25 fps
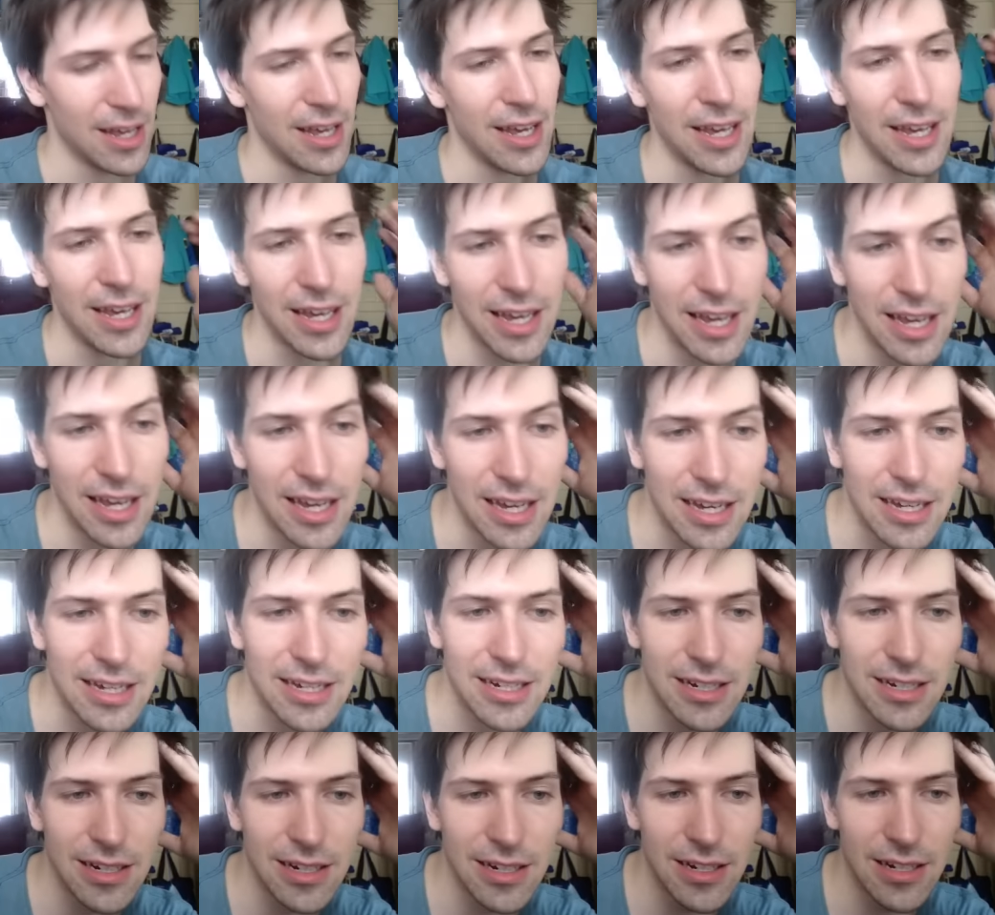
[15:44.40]

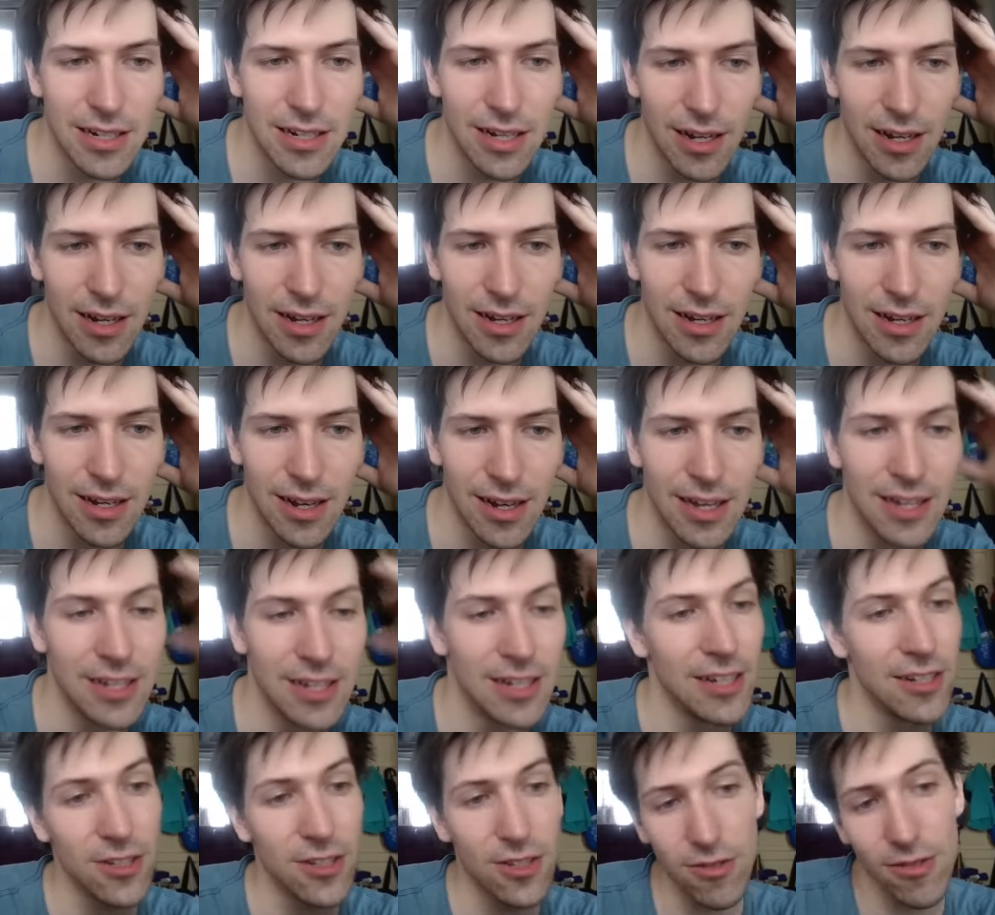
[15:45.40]
And
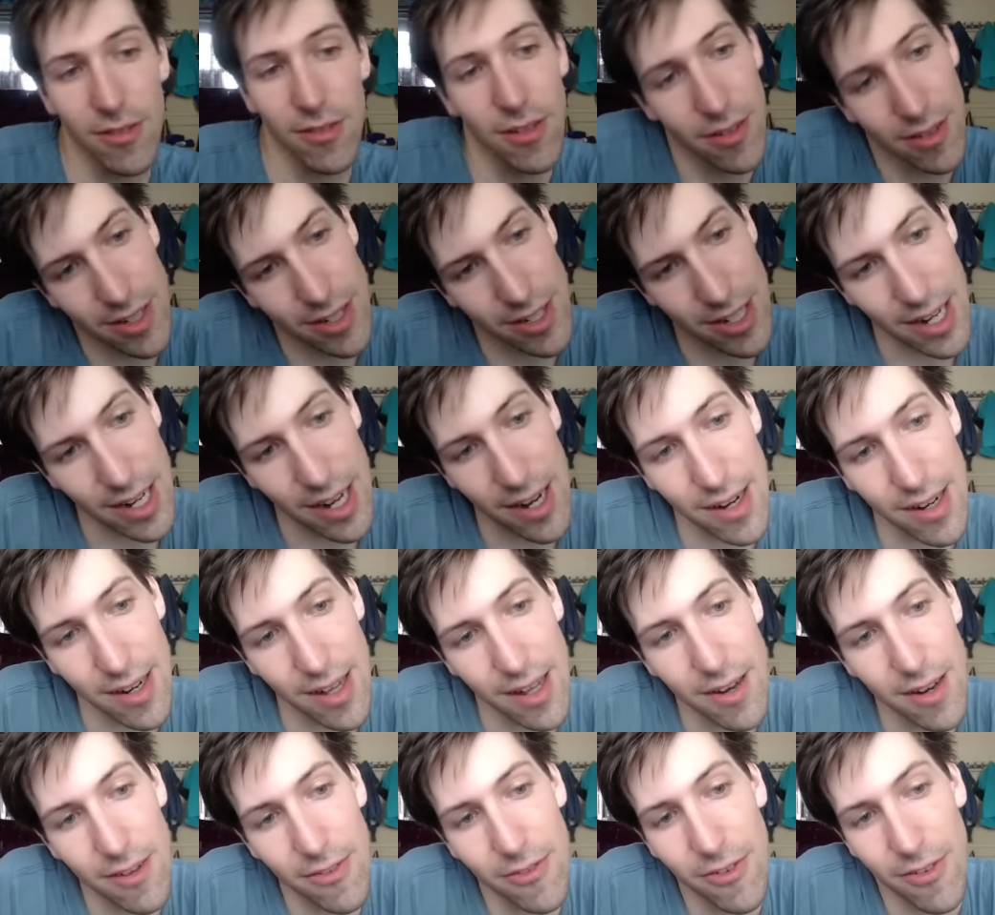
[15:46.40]
it's true, there's not a lot
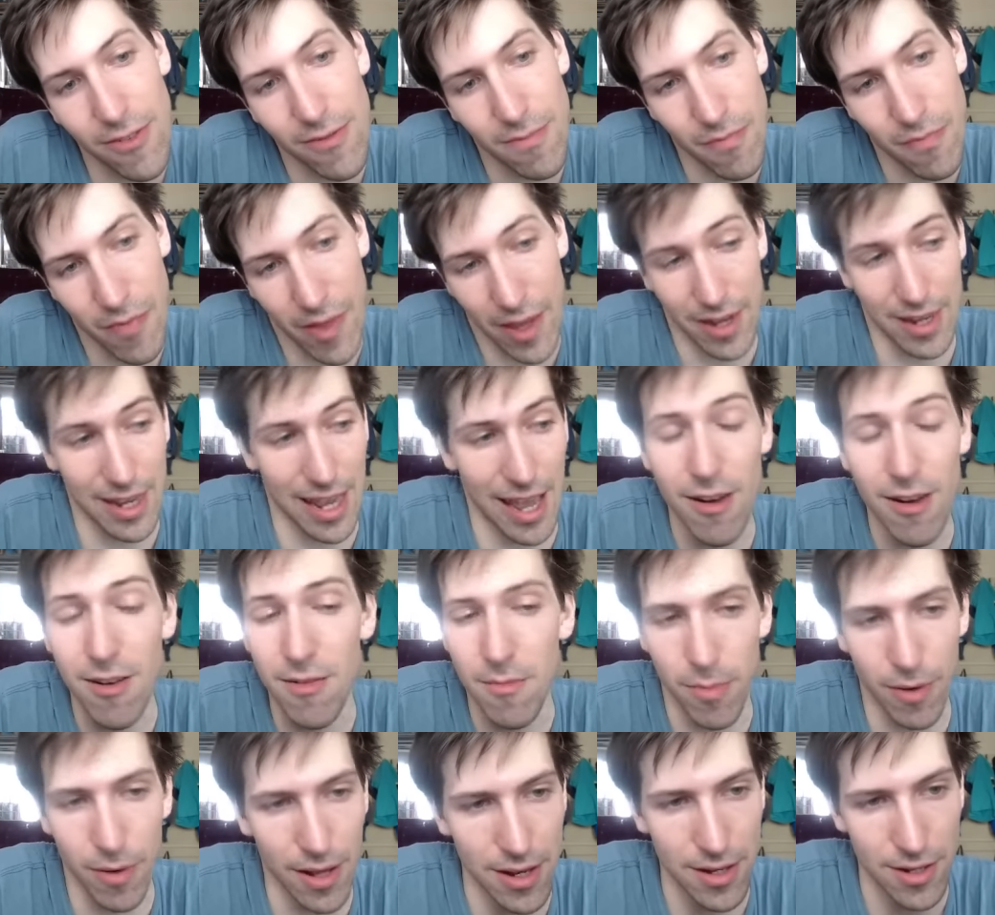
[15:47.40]
of like
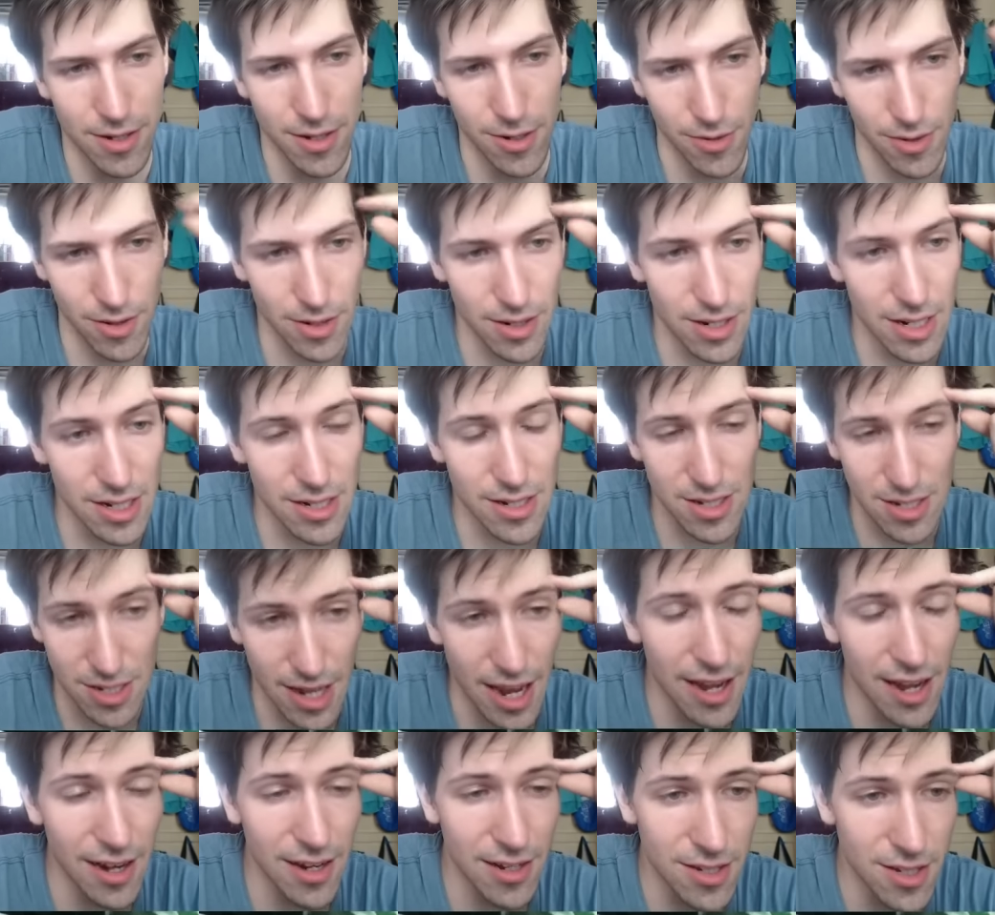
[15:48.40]
counterplay to it. You can
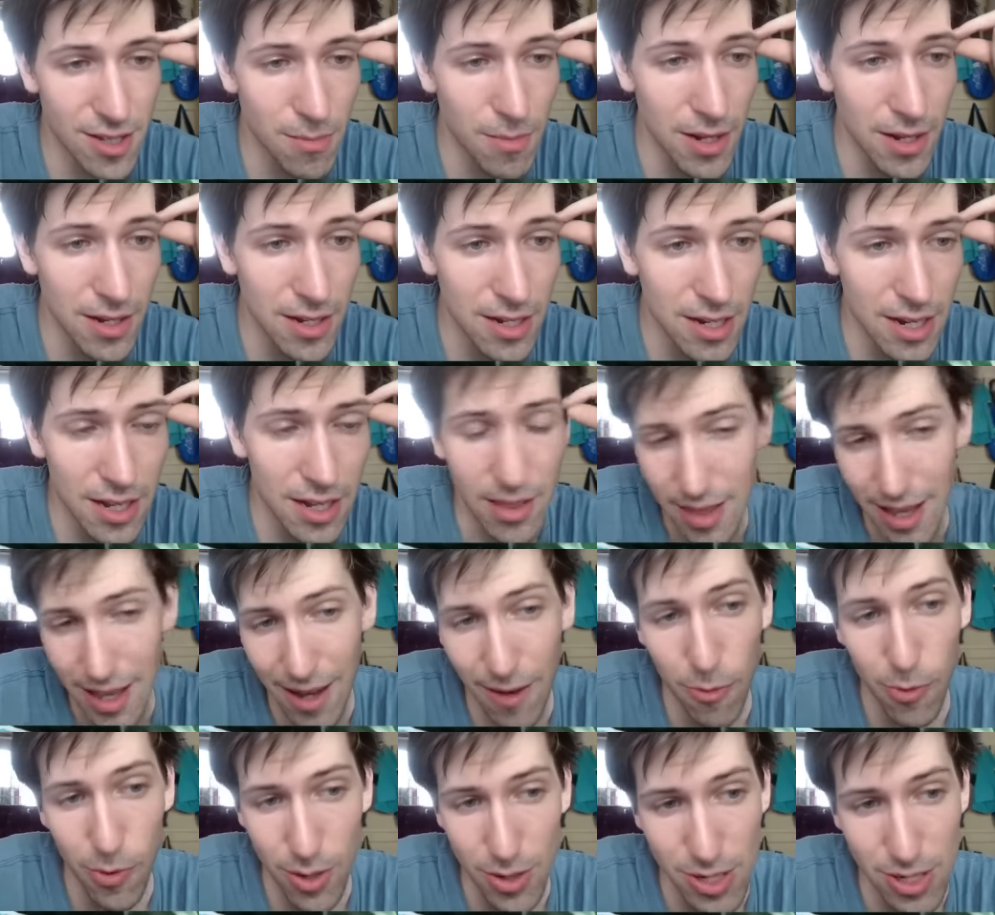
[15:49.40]
silence the minion, and that
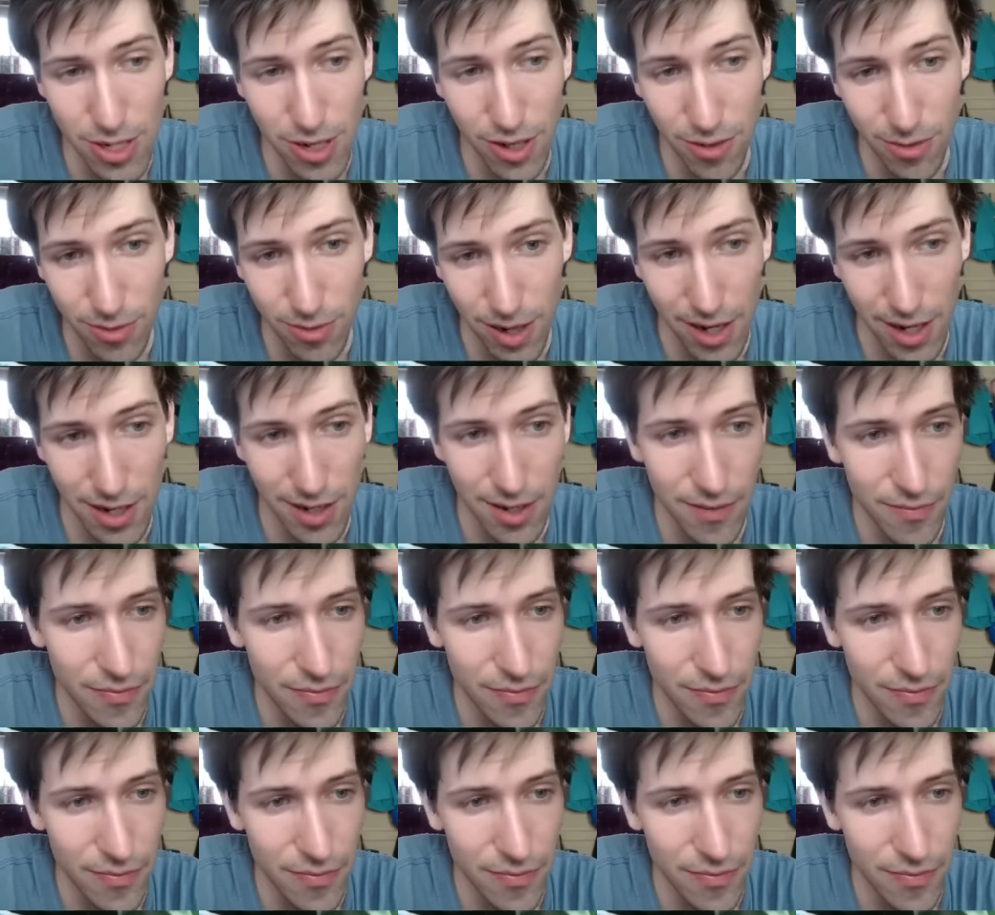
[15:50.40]
works all right.